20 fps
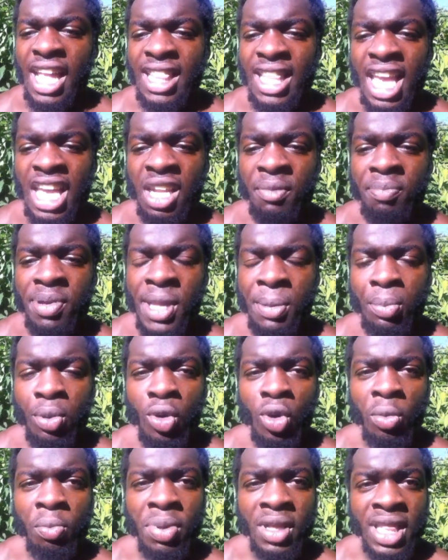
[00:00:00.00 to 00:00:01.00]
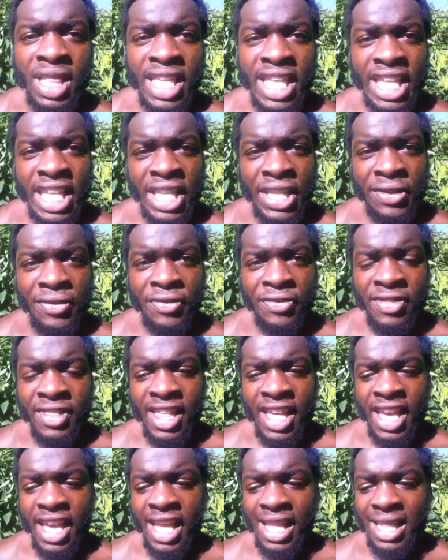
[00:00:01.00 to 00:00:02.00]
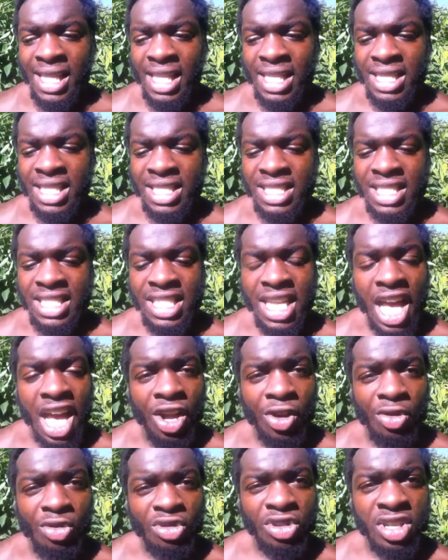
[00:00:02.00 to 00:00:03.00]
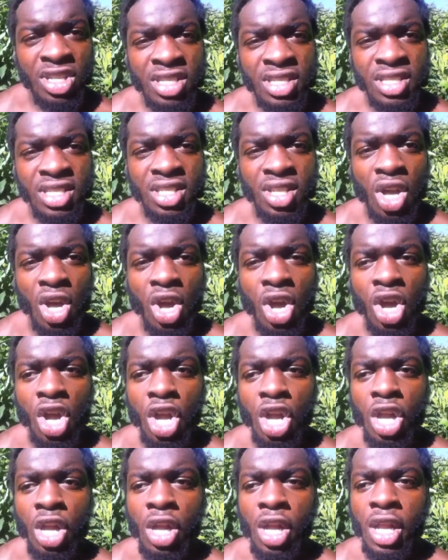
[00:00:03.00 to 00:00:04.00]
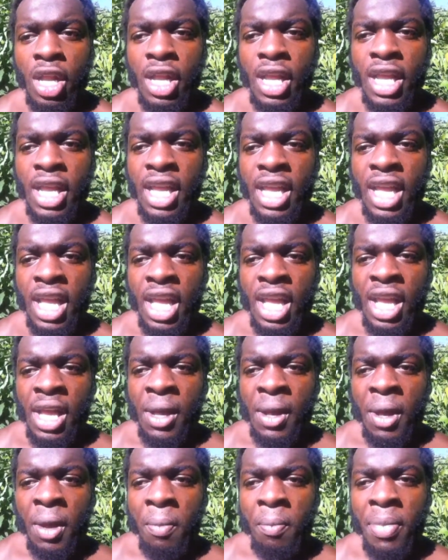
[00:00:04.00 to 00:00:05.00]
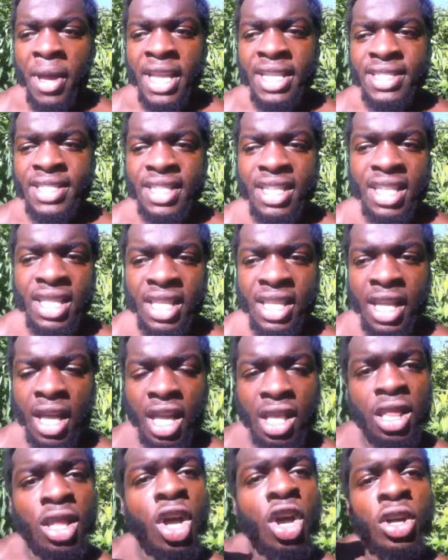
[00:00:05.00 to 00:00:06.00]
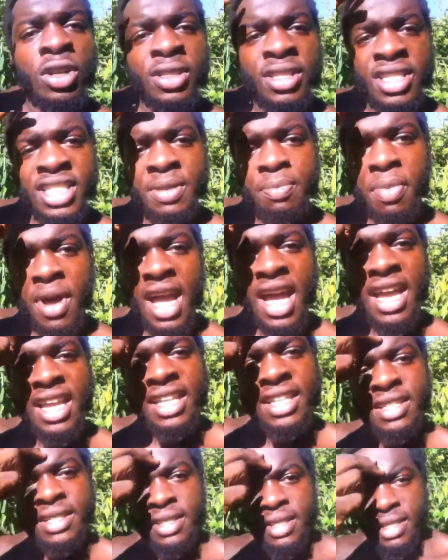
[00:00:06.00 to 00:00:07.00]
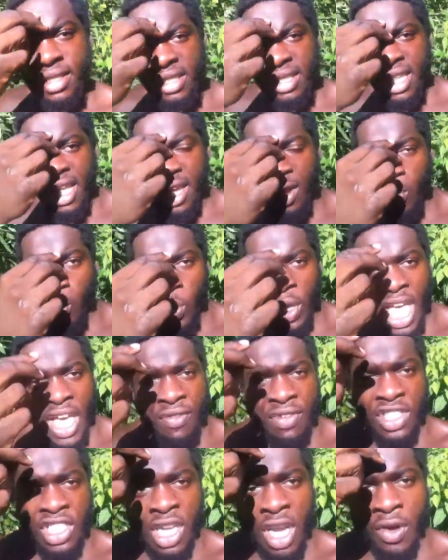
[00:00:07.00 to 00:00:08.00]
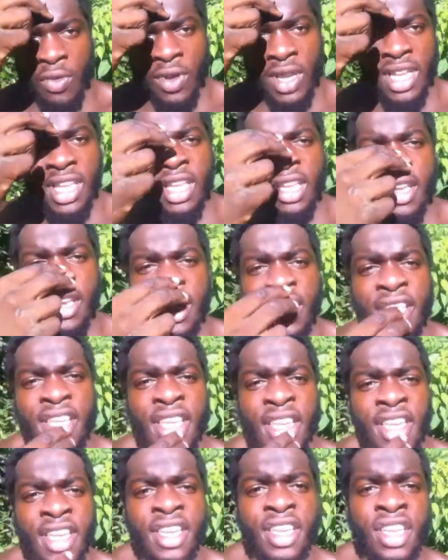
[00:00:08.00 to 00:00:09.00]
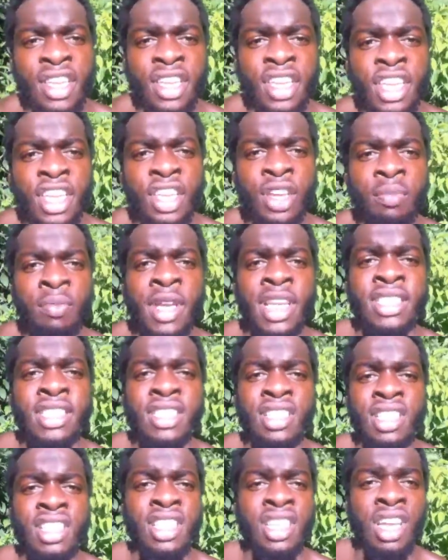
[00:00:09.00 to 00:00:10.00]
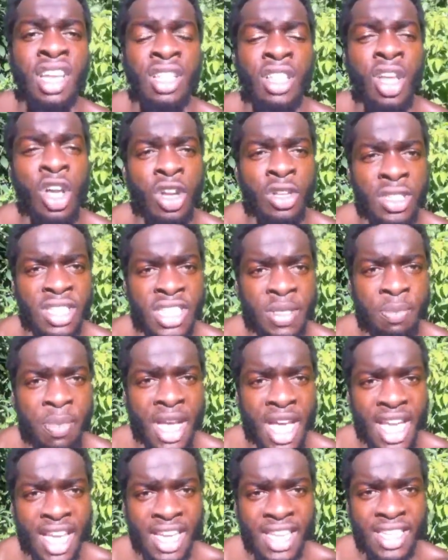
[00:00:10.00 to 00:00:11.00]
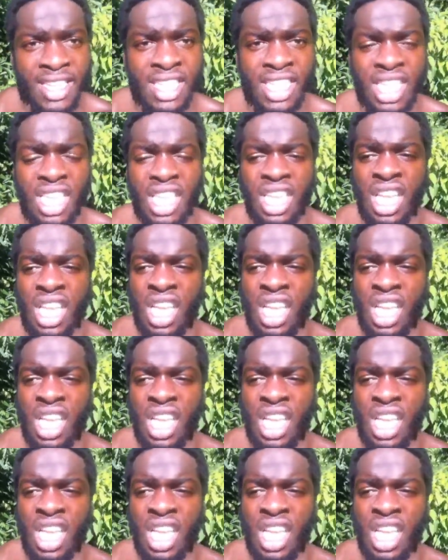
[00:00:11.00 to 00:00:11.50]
a lot of people believe that the chakras are basically along the spine. Like we have a chakra here, here, basically along the spine.